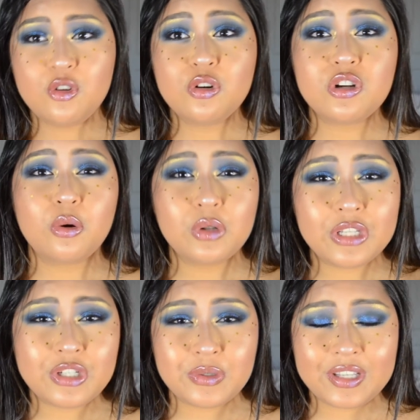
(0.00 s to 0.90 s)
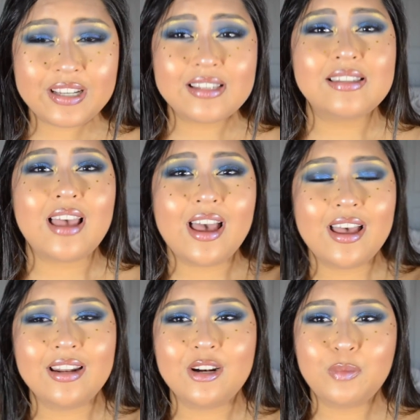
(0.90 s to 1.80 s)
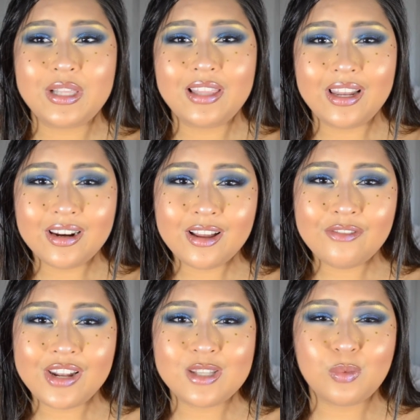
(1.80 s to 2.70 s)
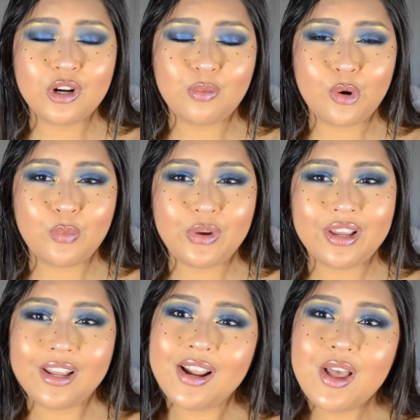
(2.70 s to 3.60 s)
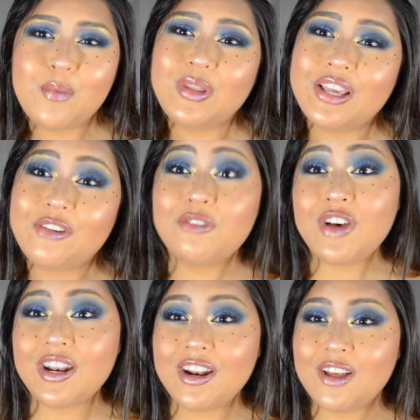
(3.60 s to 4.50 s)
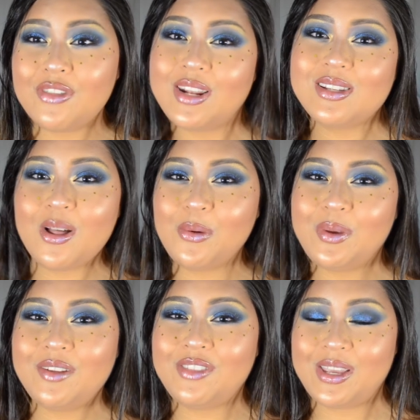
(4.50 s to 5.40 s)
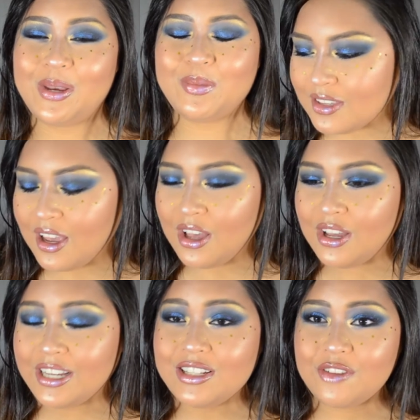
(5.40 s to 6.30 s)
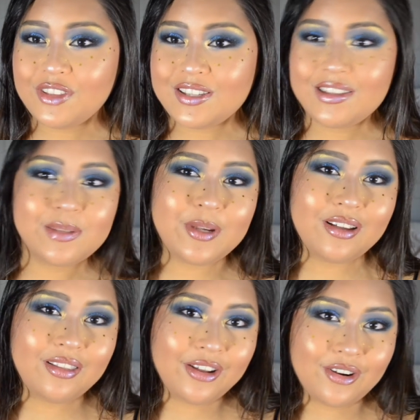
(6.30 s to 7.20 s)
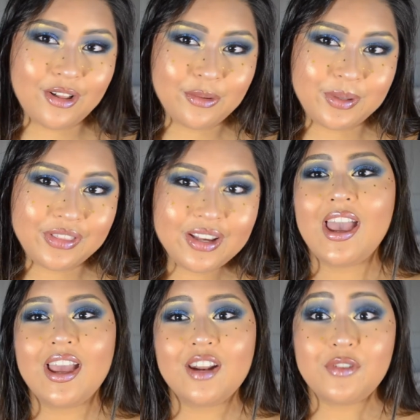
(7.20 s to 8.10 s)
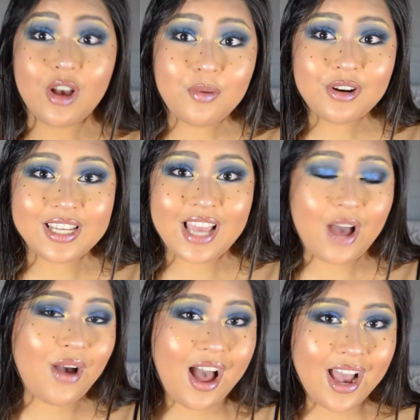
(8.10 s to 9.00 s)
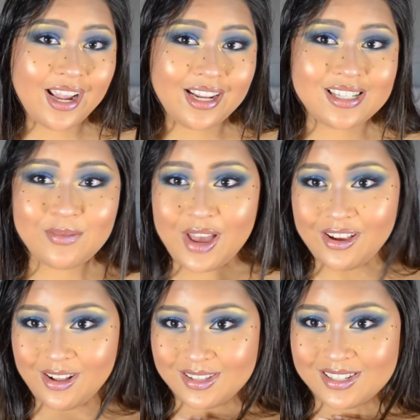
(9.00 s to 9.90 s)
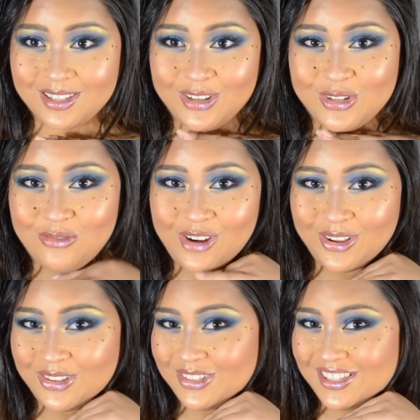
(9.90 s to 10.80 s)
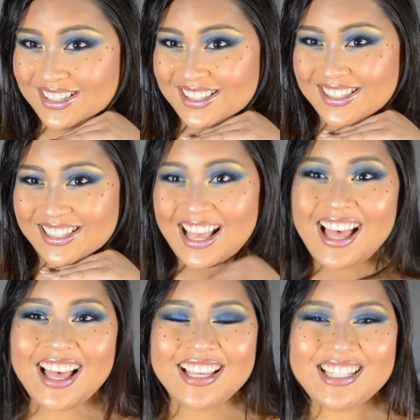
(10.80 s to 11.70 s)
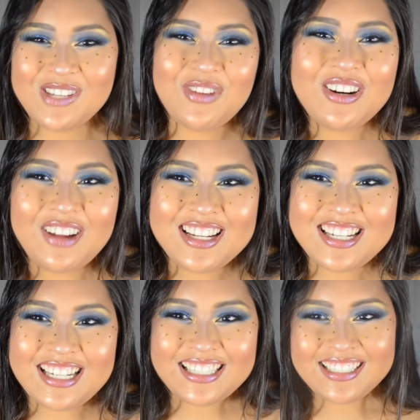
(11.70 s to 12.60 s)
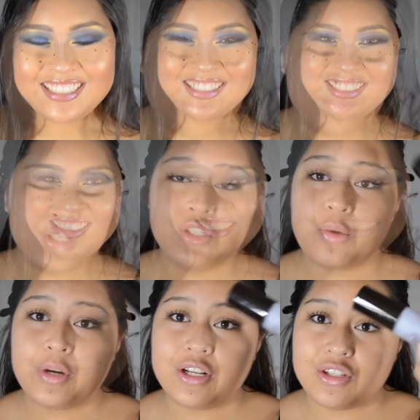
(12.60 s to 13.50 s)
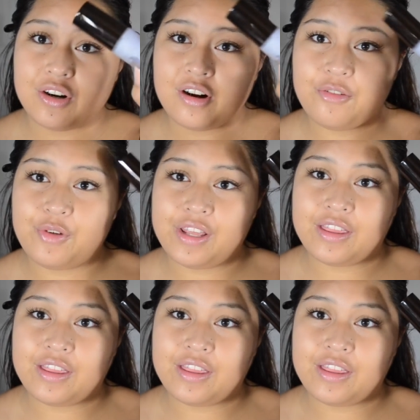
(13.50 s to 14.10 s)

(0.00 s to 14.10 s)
you could totally do this, and it'll be light enough that it's work appropriate, but like fun enough that it's Halloween themed. I can definitely see this being a lighter Halloween look. And if y'all want to see how I did my constellation freckles, keep on watching. So we're gonna start off with